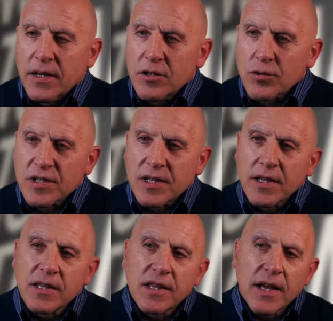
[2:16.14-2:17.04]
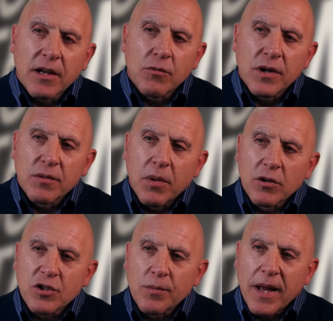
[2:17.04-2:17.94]
The interesting thing with
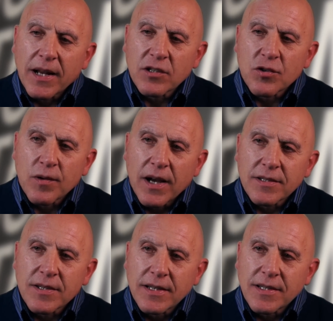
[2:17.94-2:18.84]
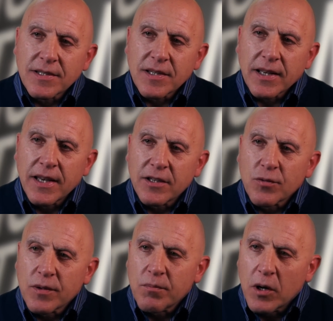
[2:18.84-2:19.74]
post traumatic stress, as is the
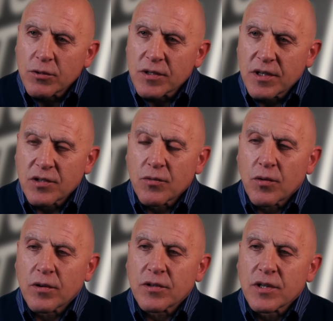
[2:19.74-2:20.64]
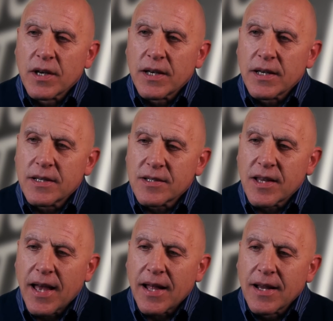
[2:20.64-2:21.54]
case with most disorders, is
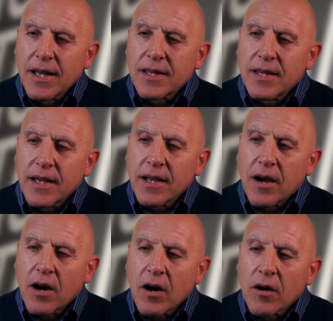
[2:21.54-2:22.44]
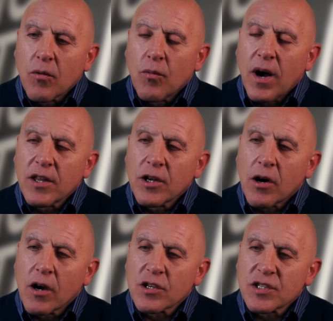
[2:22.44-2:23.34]
that they are, while there
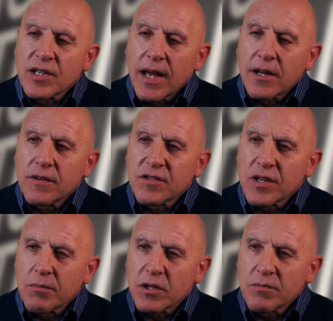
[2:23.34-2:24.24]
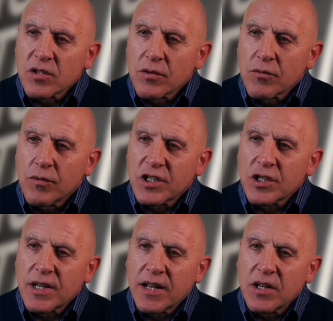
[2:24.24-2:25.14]
are a set of symptoms which
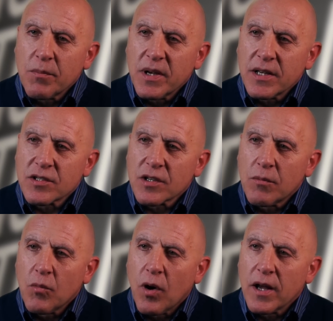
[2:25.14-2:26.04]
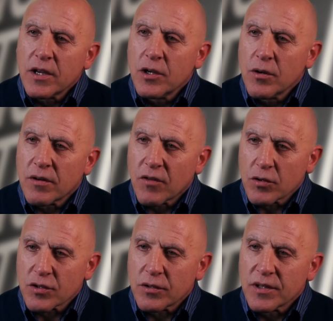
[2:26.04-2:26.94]
tend to be somewhat
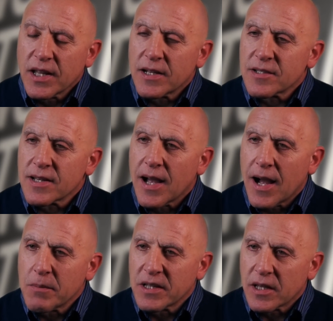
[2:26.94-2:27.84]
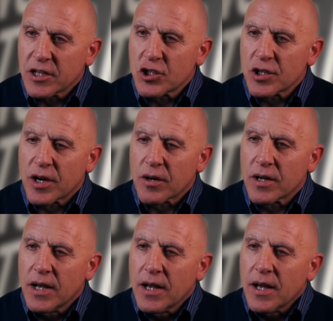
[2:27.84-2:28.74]
universal, that is commonly shared,